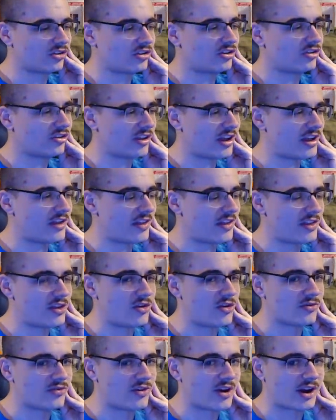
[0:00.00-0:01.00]
because they're
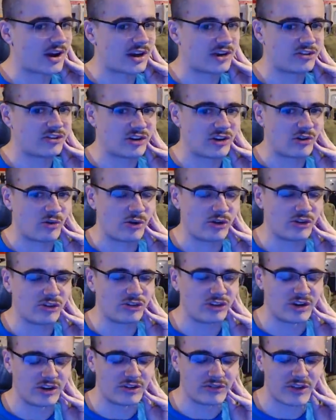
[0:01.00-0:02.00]
not violating
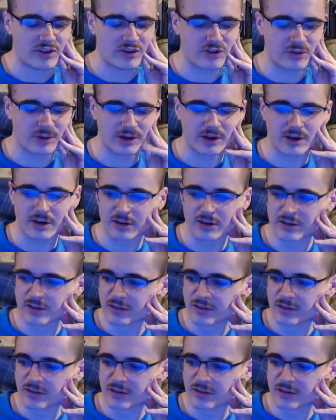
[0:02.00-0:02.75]
quarantine if they're doing that.